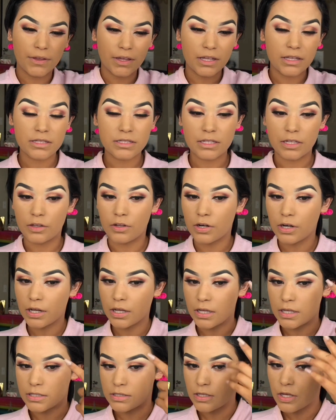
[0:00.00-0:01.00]
the concealer,
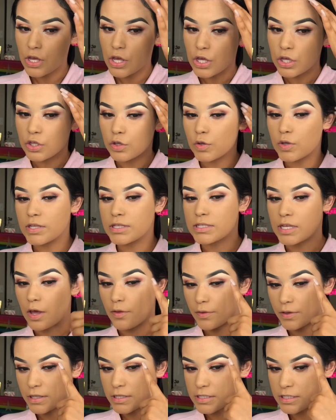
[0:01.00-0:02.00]
because you can
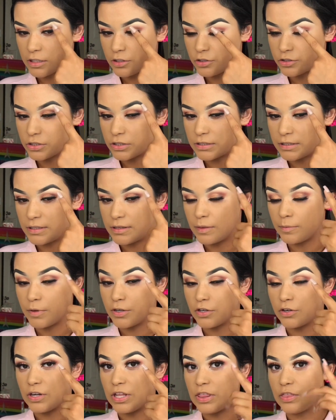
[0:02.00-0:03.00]
tell the concealer to clean them
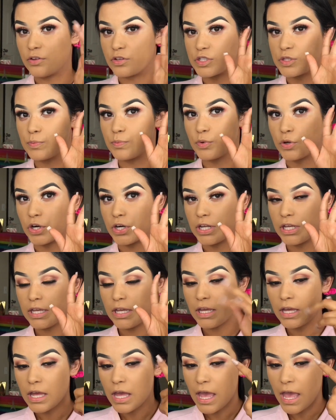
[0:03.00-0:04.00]
underneath looks
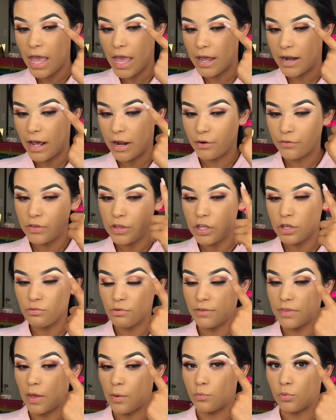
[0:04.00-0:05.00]
pretty, and I don't think you
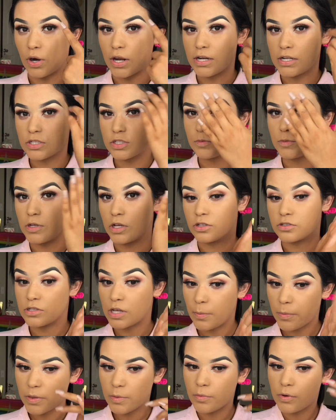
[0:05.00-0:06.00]
want that brightness to be on
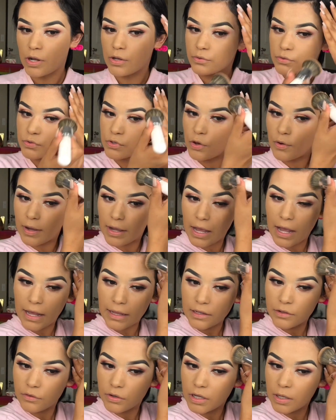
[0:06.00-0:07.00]
top of the brow, so I
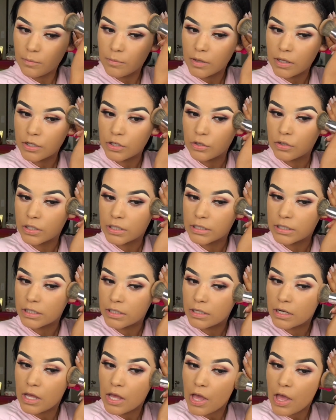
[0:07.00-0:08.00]
highly recommend you to
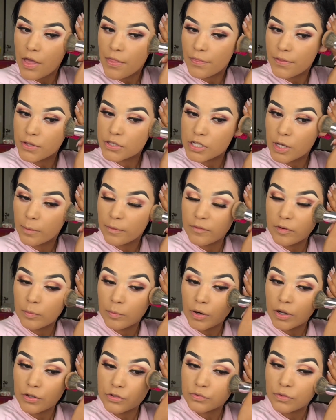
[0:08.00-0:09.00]
clean the top of your
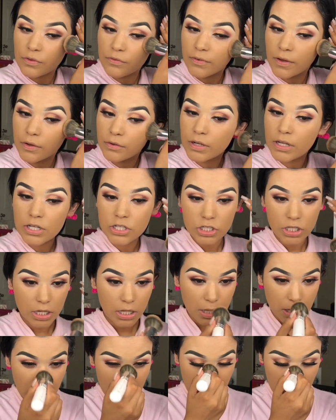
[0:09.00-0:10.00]
brows with
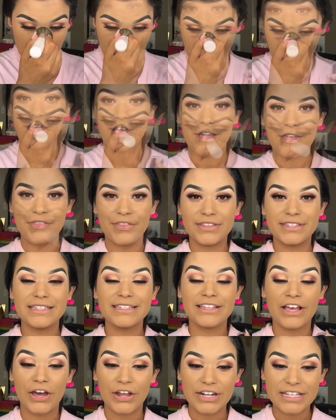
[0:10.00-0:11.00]
foundation. This
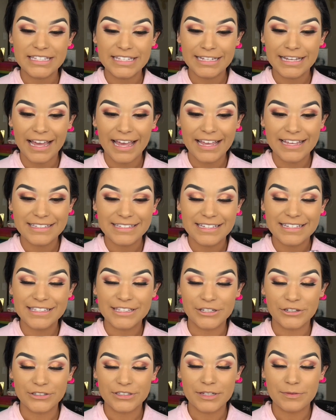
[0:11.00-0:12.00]
is honestly, guys,
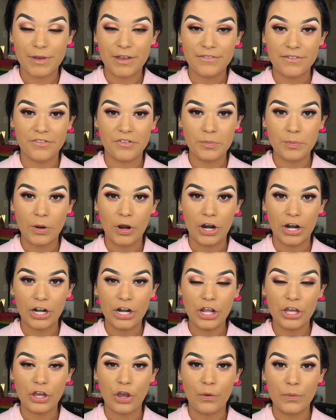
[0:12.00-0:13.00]
seriously my favorite
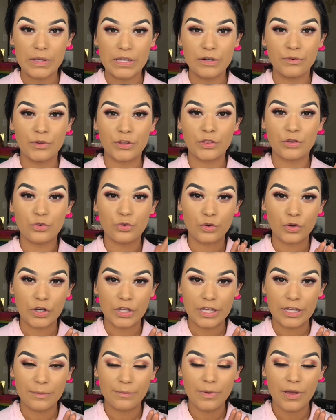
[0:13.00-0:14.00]
part, going in with
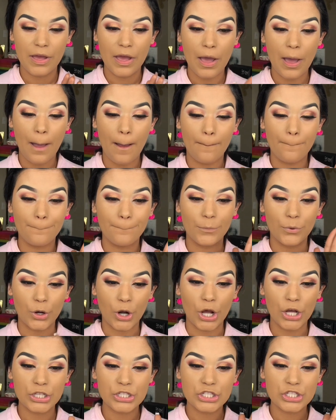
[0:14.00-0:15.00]
cream
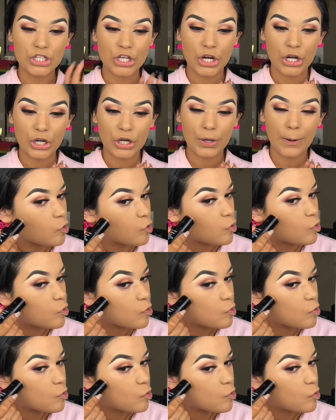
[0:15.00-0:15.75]
bronzer.